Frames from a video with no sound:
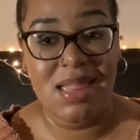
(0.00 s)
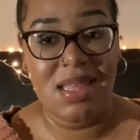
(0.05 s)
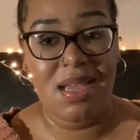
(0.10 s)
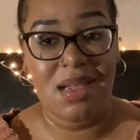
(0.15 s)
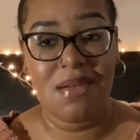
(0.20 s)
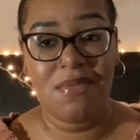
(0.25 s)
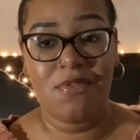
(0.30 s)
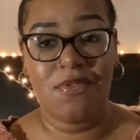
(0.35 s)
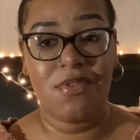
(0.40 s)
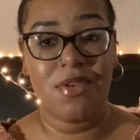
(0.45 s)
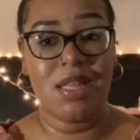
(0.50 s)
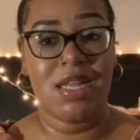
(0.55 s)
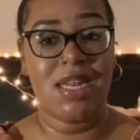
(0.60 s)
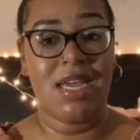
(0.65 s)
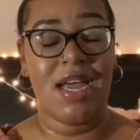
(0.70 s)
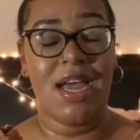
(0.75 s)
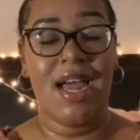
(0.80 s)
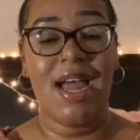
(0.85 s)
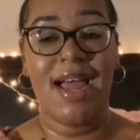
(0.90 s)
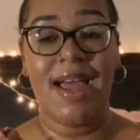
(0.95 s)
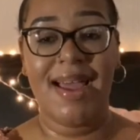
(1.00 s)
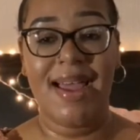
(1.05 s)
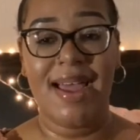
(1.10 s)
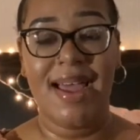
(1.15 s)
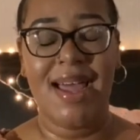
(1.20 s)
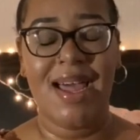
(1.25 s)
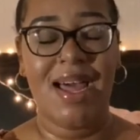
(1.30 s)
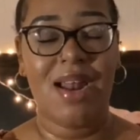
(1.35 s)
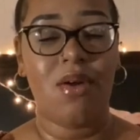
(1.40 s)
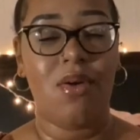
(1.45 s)
Thank him for the day I
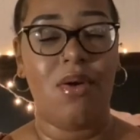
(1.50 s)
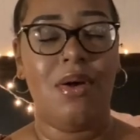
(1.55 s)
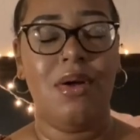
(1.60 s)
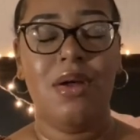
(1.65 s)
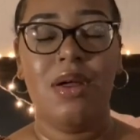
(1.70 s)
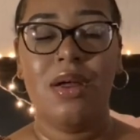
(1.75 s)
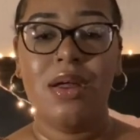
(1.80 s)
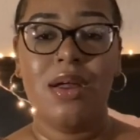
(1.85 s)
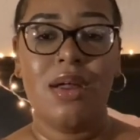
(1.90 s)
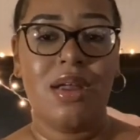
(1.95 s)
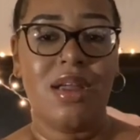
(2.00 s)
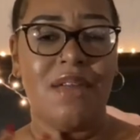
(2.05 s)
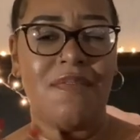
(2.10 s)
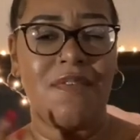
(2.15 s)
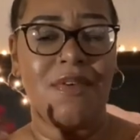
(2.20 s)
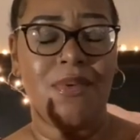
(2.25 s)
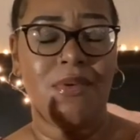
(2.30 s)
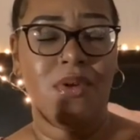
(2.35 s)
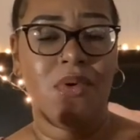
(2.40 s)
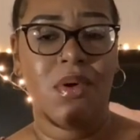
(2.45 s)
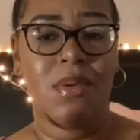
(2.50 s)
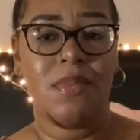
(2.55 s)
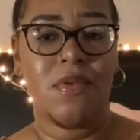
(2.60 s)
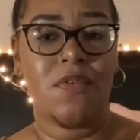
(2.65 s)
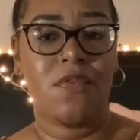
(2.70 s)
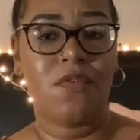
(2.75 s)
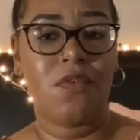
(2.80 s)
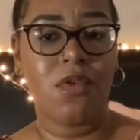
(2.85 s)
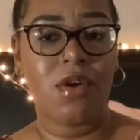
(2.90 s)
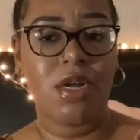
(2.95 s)
had. Or if you were doing
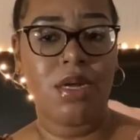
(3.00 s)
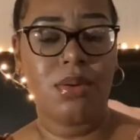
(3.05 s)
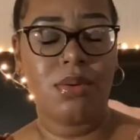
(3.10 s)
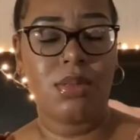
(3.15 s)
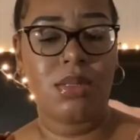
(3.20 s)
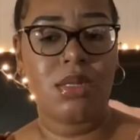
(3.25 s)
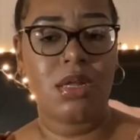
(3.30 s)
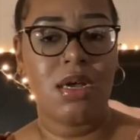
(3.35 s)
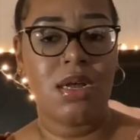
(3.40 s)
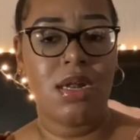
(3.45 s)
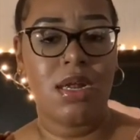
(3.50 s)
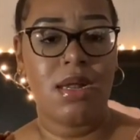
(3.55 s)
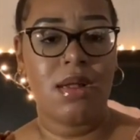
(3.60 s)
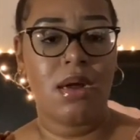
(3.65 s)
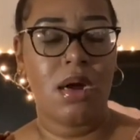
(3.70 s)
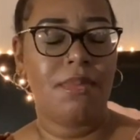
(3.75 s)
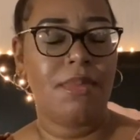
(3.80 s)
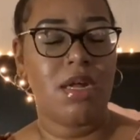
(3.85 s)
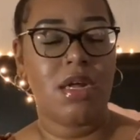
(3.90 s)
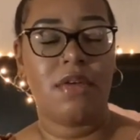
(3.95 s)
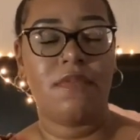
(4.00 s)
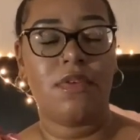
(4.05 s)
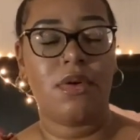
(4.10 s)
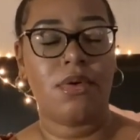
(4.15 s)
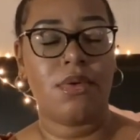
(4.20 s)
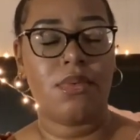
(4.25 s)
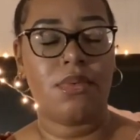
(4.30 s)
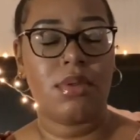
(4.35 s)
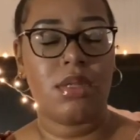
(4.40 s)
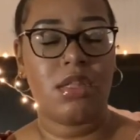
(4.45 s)
before you study, if
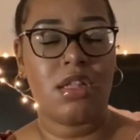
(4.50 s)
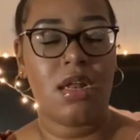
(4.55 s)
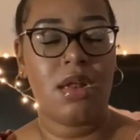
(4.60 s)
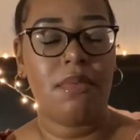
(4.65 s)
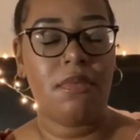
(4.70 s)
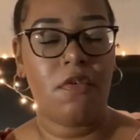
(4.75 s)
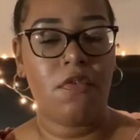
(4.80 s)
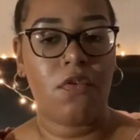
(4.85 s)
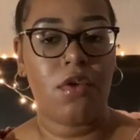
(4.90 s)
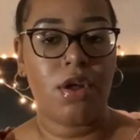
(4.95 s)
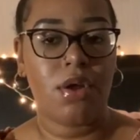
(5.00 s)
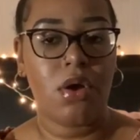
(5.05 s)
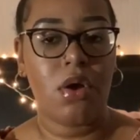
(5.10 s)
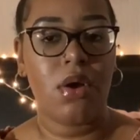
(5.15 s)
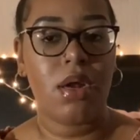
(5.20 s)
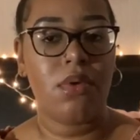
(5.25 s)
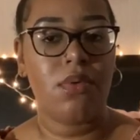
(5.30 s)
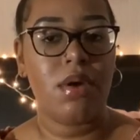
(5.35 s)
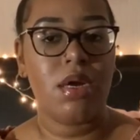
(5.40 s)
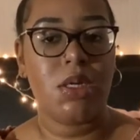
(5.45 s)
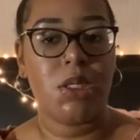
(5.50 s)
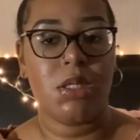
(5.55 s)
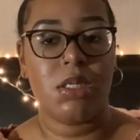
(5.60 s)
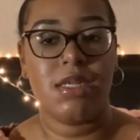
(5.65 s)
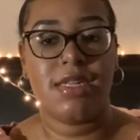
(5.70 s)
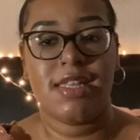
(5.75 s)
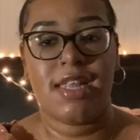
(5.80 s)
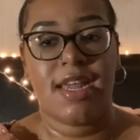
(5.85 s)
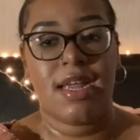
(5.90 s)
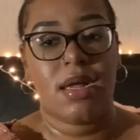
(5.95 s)
you're studying before you go anywhere,
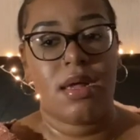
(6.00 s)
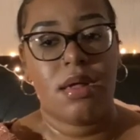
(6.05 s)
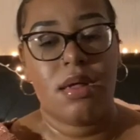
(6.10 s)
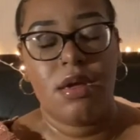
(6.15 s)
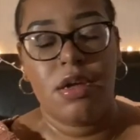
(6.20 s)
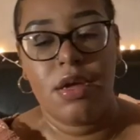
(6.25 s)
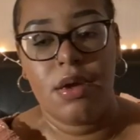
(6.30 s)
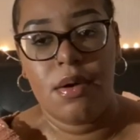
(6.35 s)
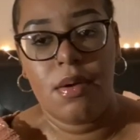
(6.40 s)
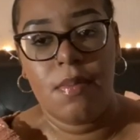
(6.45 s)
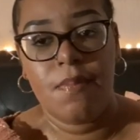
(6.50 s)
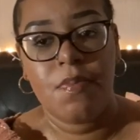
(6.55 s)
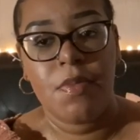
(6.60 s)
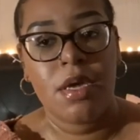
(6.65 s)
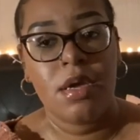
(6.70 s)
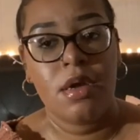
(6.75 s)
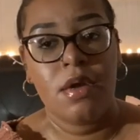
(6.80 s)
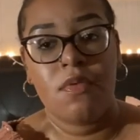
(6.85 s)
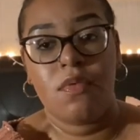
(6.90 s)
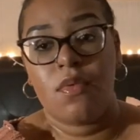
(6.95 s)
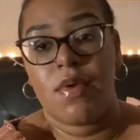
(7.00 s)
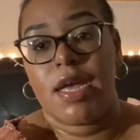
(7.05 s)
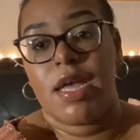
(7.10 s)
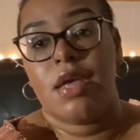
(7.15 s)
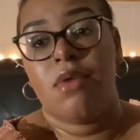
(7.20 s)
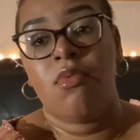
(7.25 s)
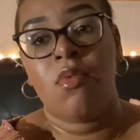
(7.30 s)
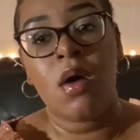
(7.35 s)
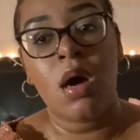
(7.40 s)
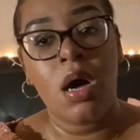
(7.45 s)
just thank him for
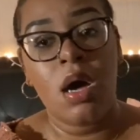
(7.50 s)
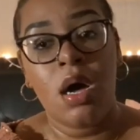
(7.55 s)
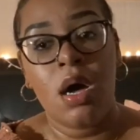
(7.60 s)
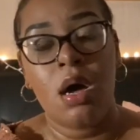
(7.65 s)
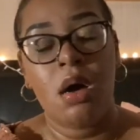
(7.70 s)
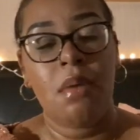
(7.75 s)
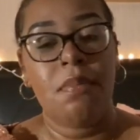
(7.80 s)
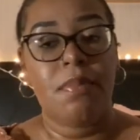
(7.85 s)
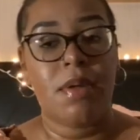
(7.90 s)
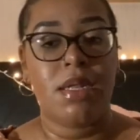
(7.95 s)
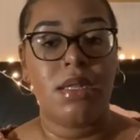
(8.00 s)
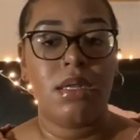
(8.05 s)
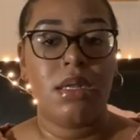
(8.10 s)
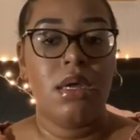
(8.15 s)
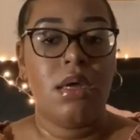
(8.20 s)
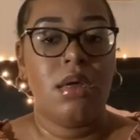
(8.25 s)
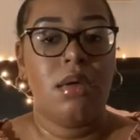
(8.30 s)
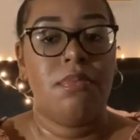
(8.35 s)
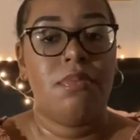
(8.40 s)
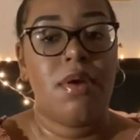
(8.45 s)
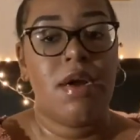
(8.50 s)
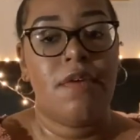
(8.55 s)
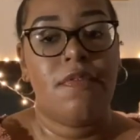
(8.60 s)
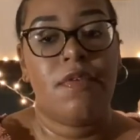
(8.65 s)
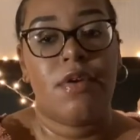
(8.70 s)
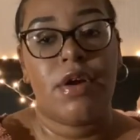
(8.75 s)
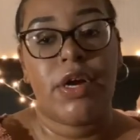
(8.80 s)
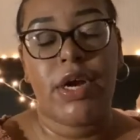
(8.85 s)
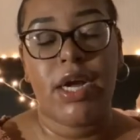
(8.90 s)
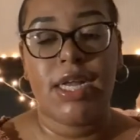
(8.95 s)
waking you up and pray
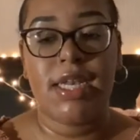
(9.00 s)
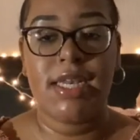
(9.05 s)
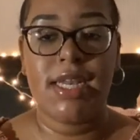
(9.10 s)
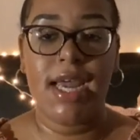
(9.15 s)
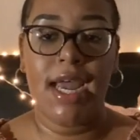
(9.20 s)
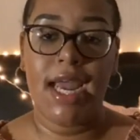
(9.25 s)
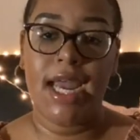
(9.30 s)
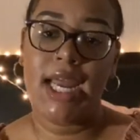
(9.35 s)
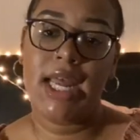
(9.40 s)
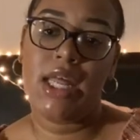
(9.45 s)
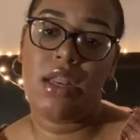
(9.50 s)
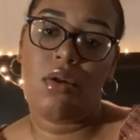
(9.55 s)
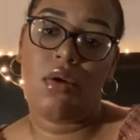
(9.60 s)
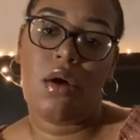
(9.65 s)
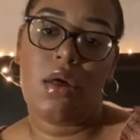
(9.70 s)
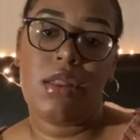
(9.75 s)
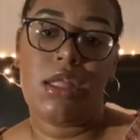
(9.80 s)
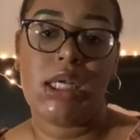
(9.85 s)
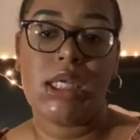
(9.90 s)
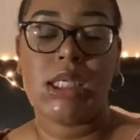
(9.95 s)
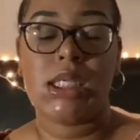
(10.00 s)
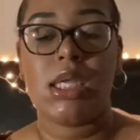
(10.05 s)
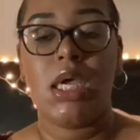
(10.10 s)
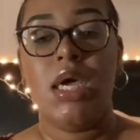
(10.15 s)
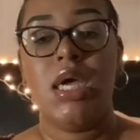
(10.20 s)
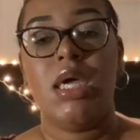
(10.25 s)
for a great day and all this.